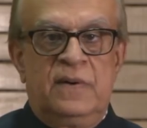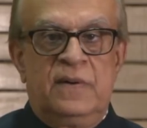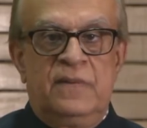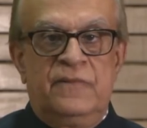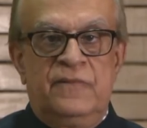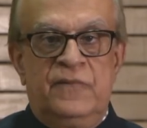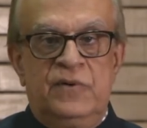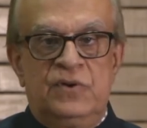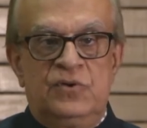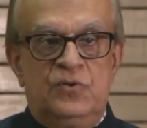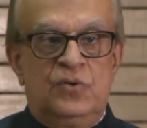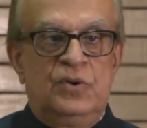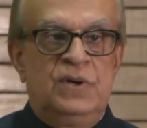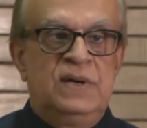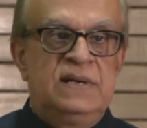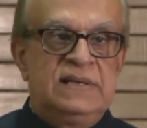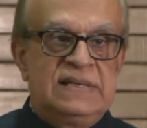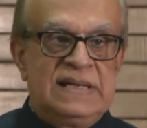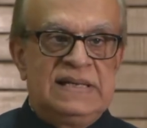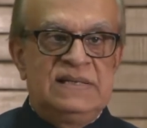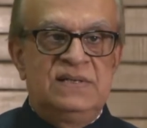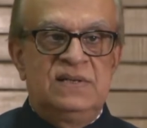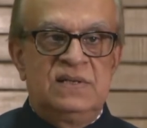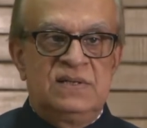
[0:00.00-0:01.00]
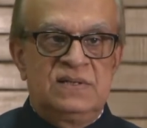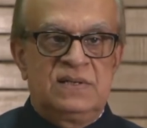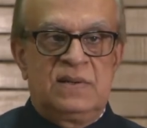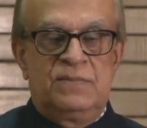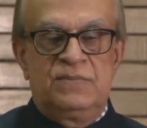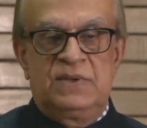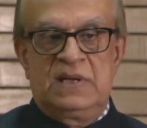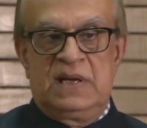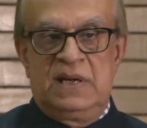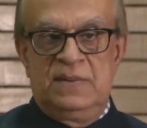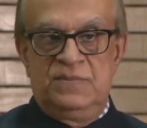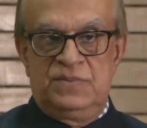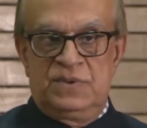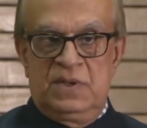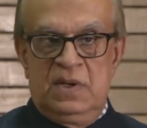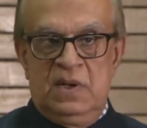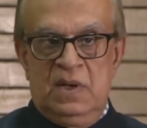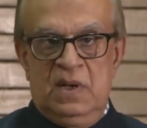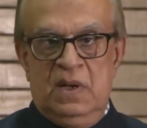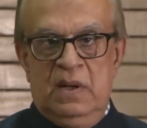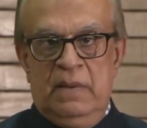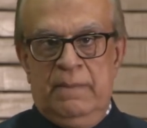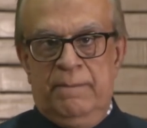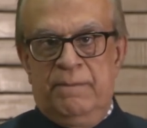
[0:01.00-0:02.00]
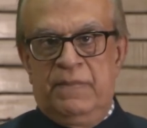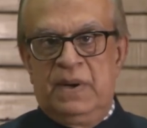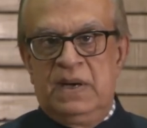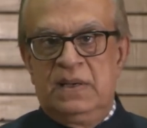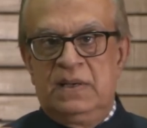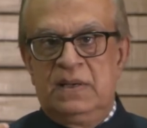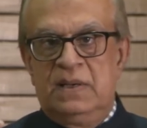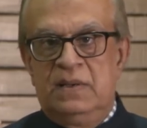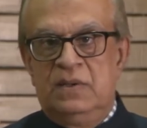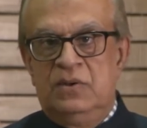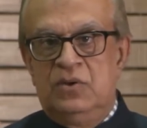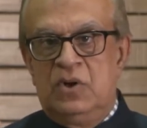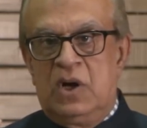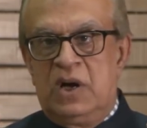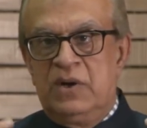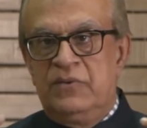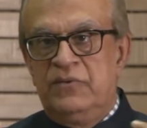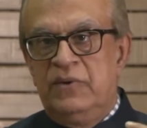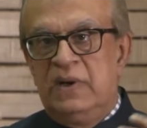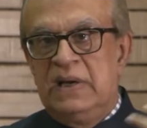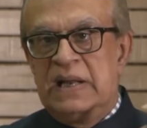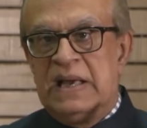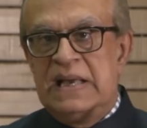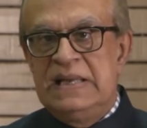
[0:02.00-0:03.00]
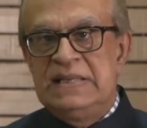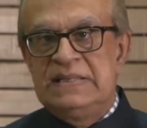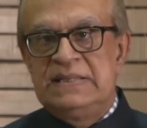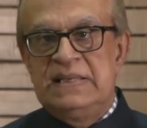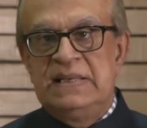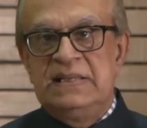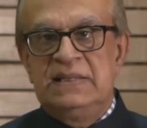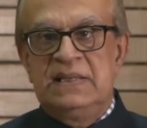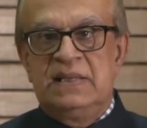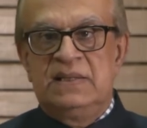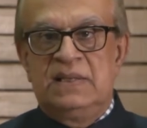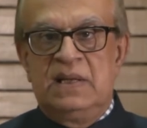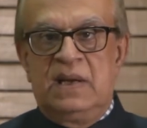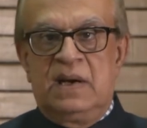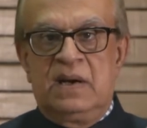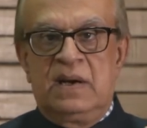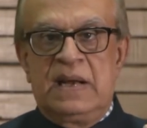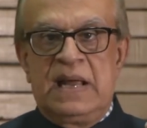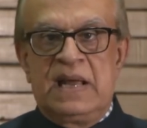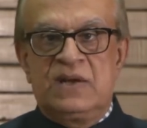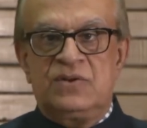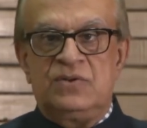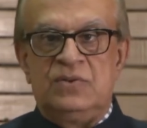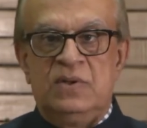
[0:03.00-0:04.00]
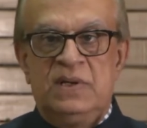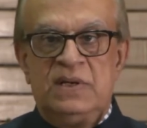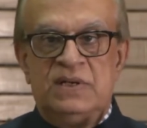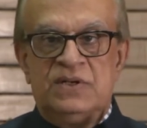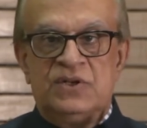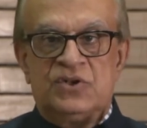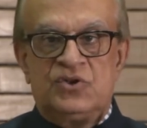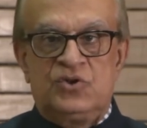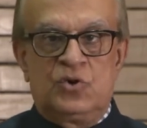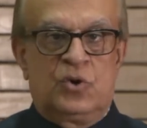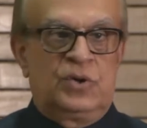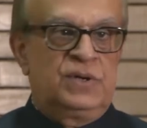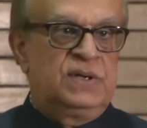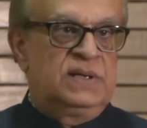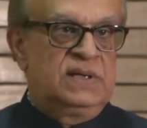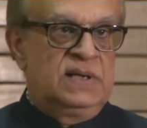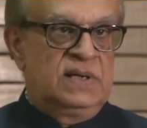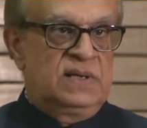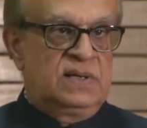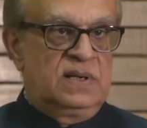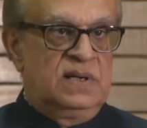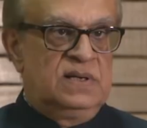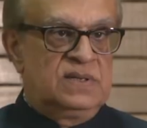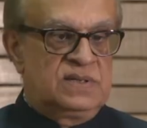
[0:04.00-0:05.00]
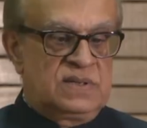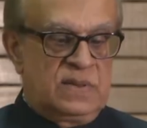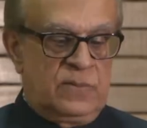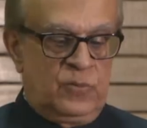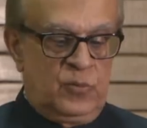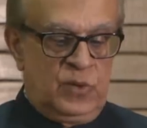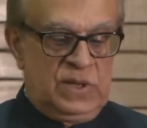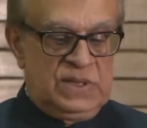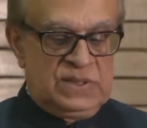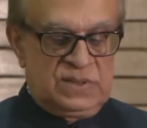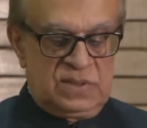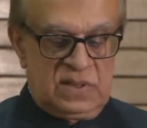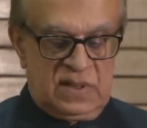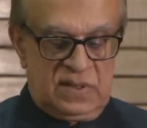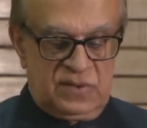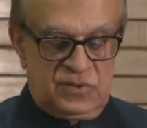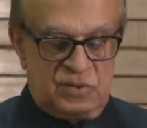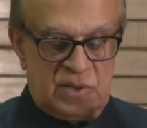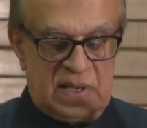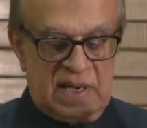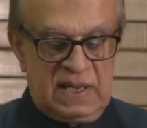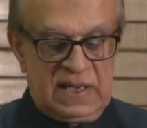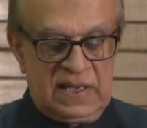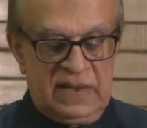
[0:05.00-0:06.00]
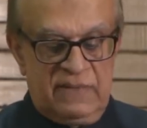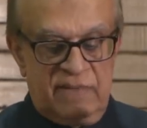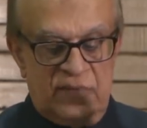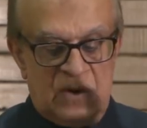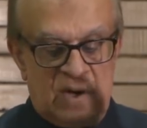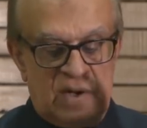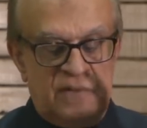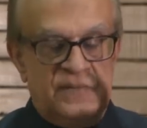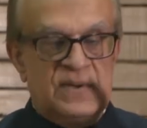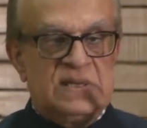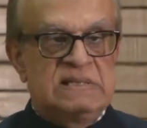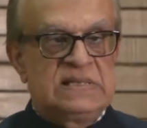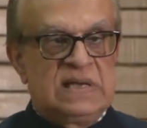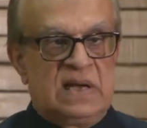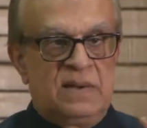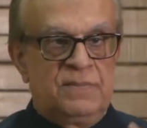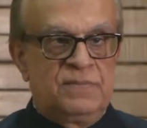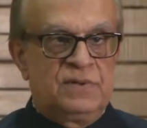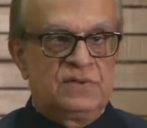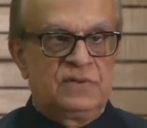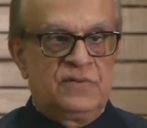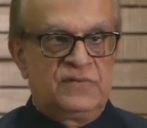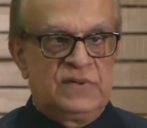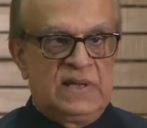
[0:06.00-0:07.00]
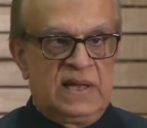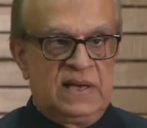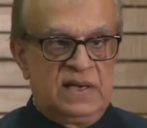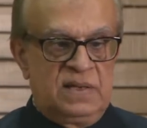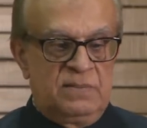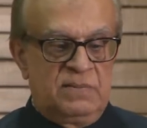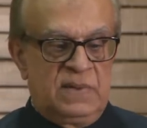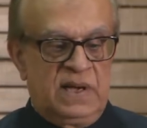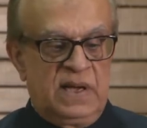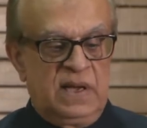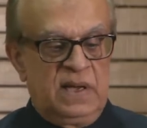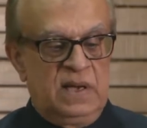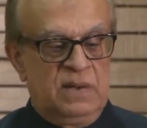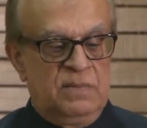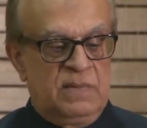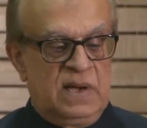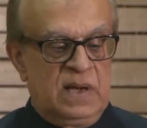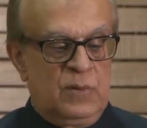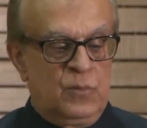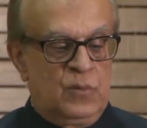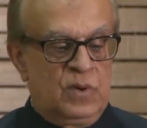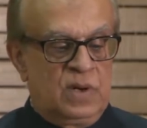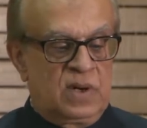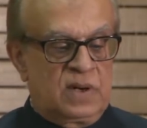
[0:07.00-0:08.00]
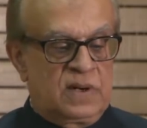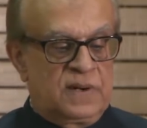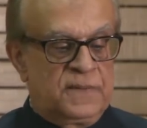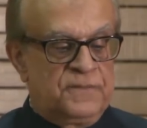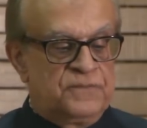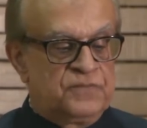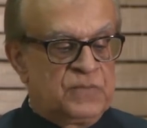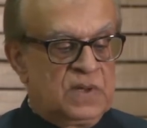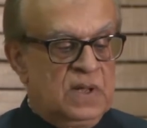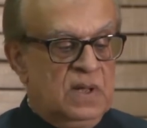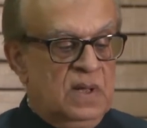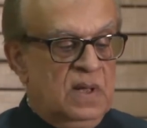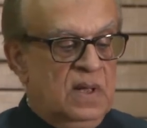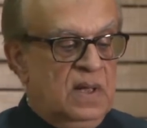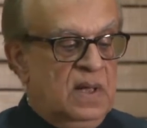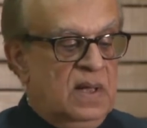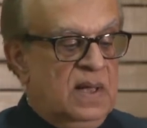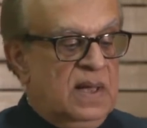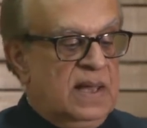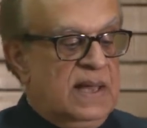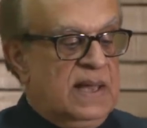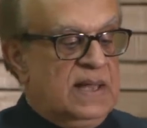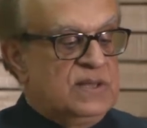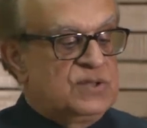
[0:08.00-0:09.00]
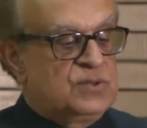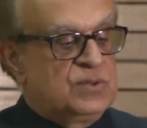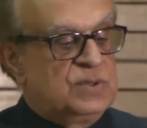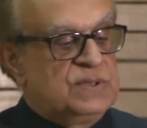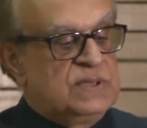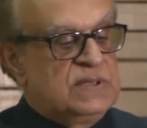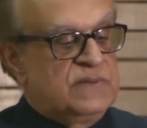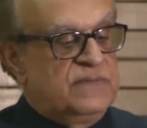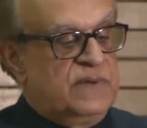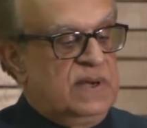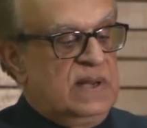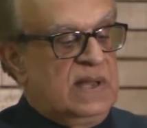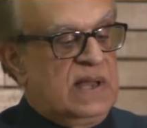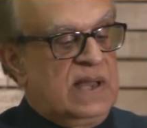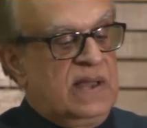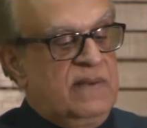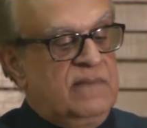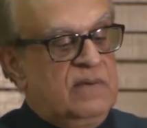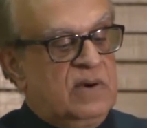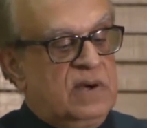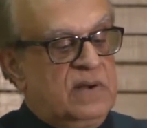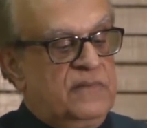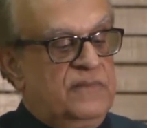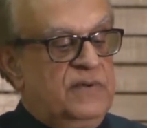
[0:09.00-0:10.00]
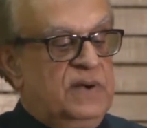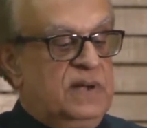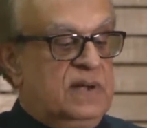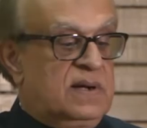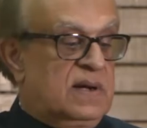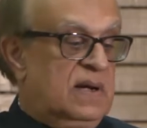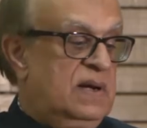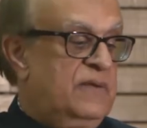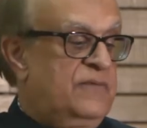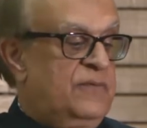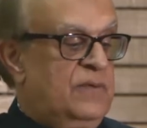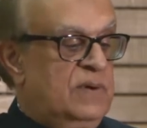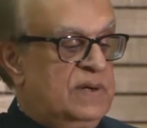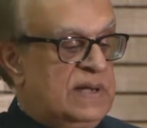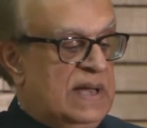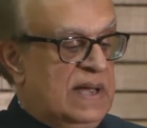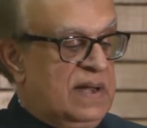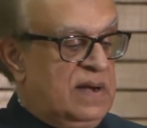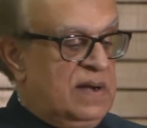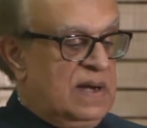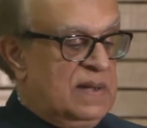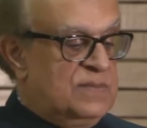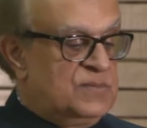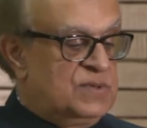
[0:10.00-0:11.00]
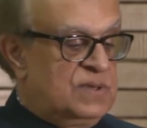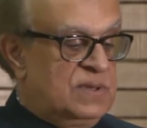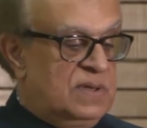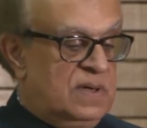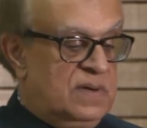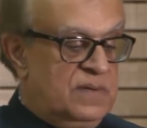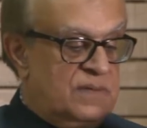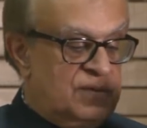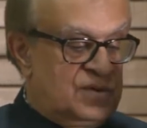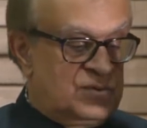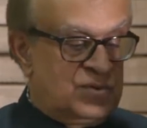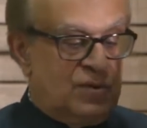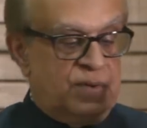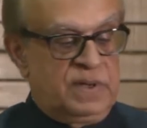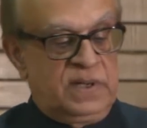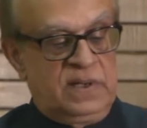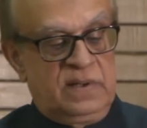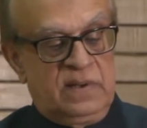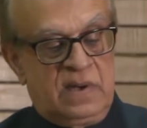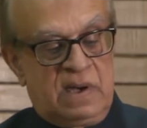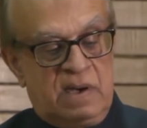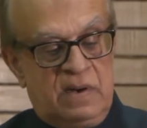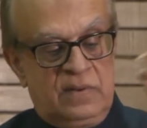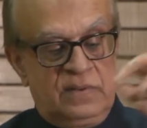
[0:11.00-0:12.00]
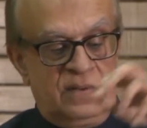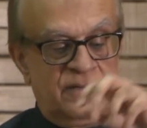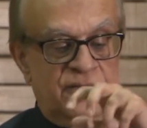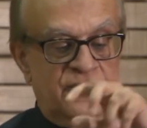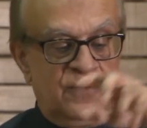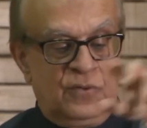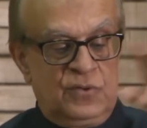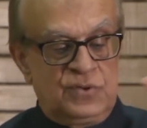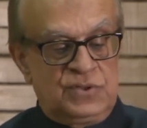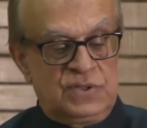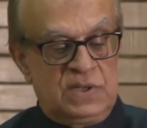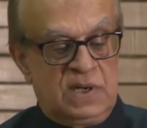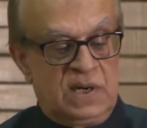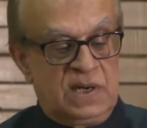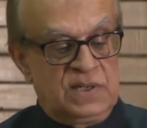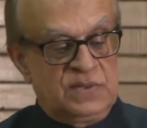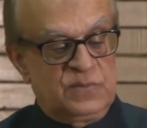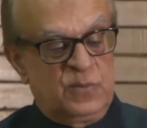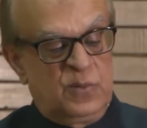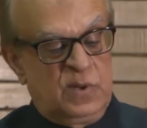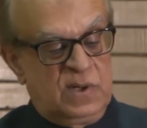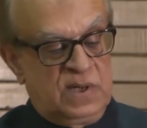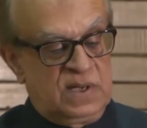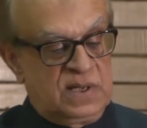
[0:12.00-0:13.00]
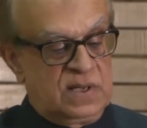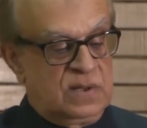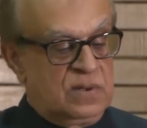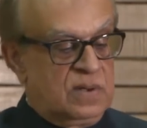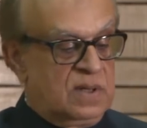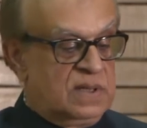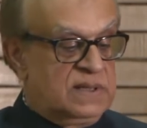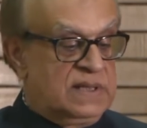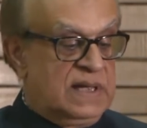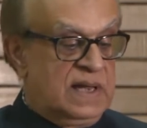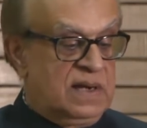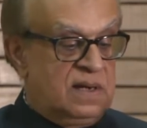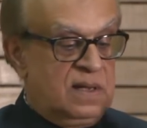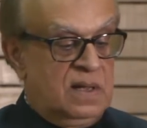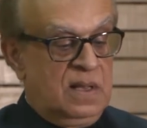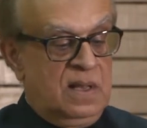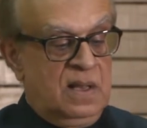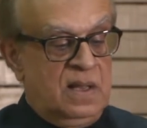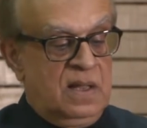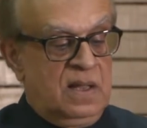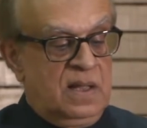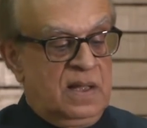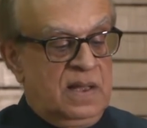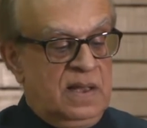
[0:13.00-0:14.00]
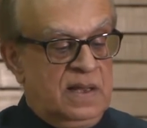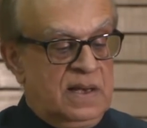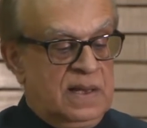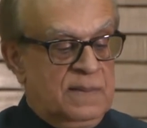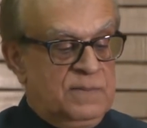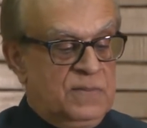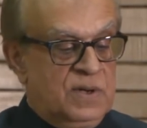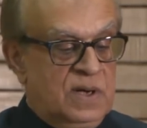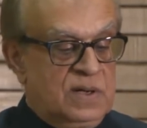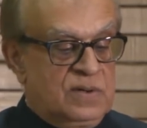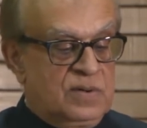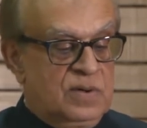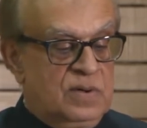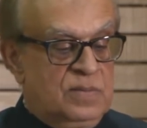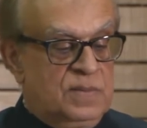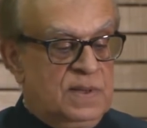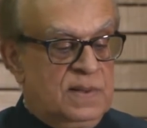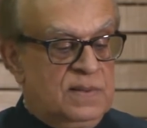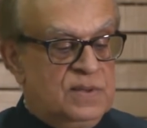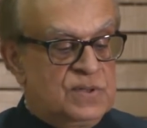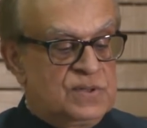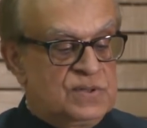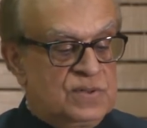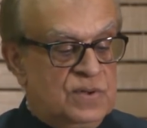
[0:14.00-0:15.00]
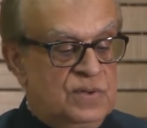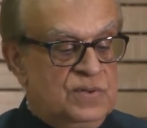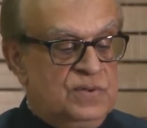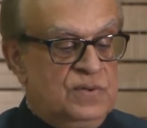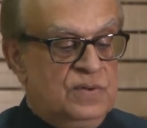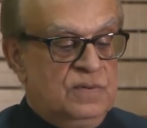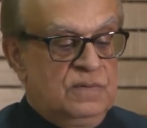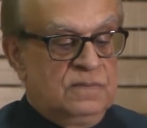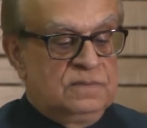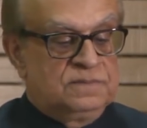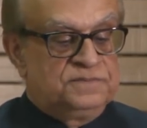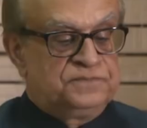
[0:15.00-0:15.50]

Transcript: with good intention sometimes, but not realizing that they are actually distorting it in some ways. And so I give a lot of examples of that in my work. And so this is I have a lot of very colorful diagrams here showing how the flow charts work and all that, and I'm not going to be able to show you.